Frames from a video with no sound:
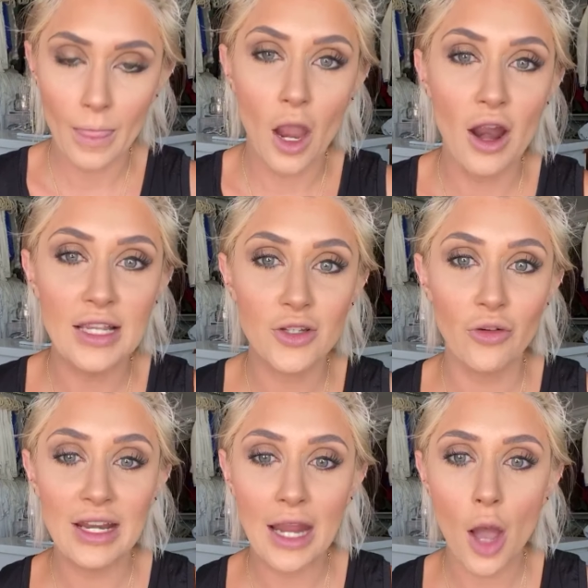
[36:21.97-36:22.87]
All right, so
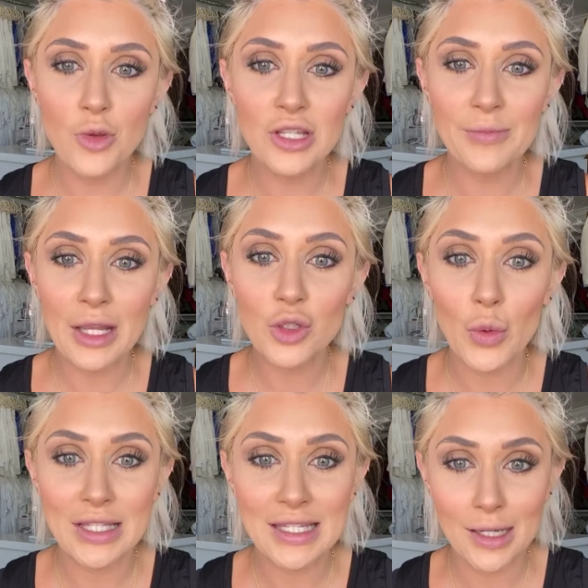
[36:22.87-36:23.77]
right now I'm using my
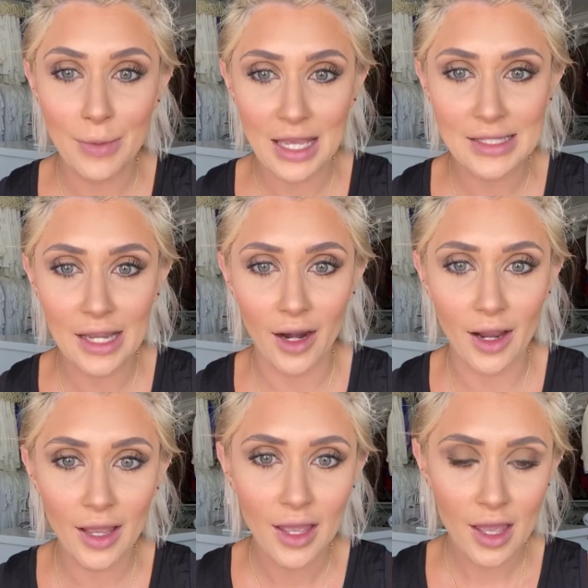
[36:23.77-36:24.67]
Twisted
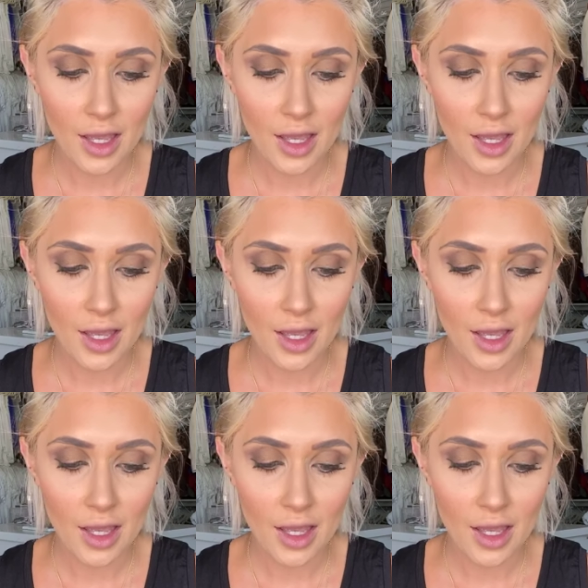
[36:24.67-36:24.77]
Mascara.